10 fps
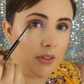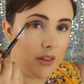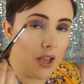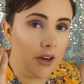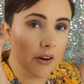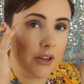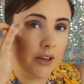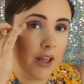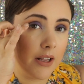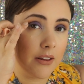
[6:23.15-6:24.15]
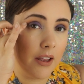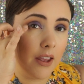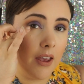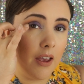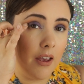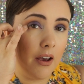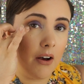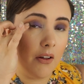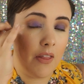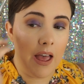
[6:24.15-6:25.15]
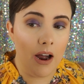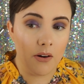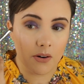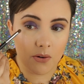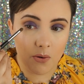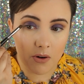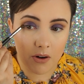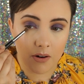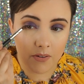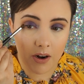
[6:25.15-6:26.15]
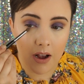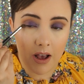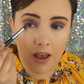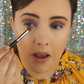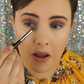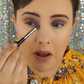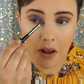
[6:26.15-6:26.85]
that you're connecting it on that outer corner of your eye.